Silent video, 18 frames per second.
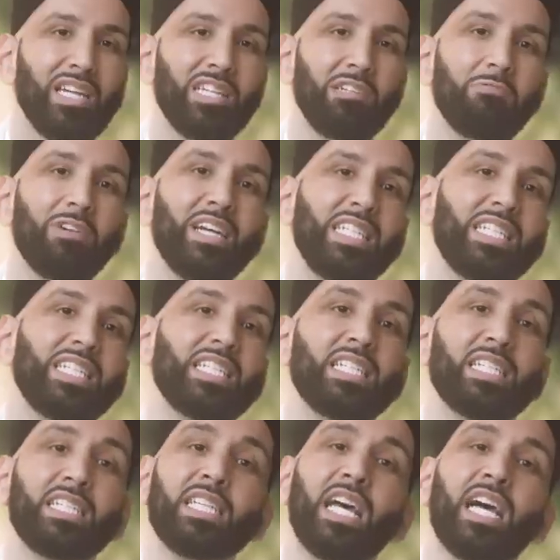And he
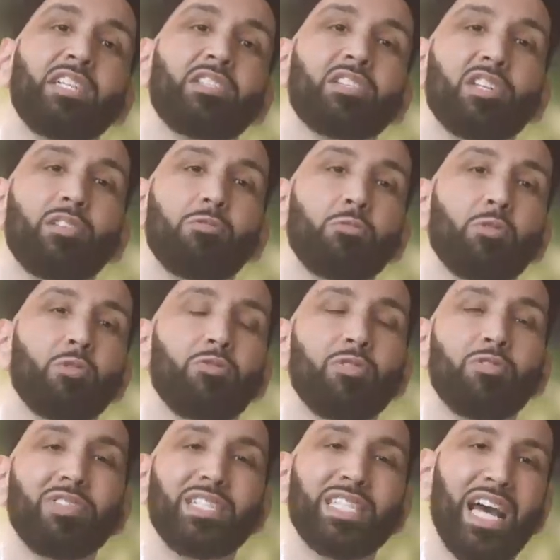raises his head to the
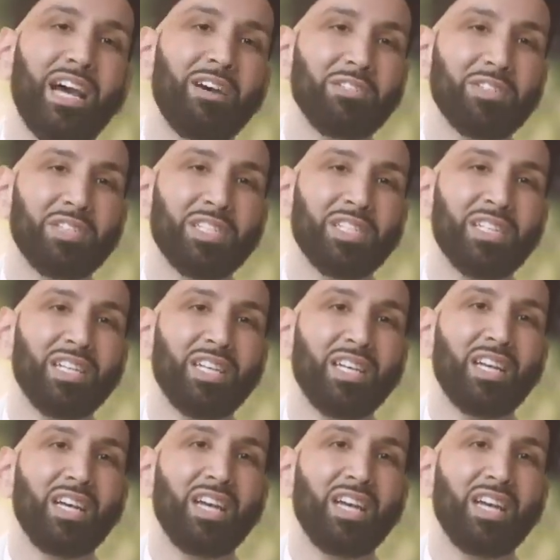roof of his house.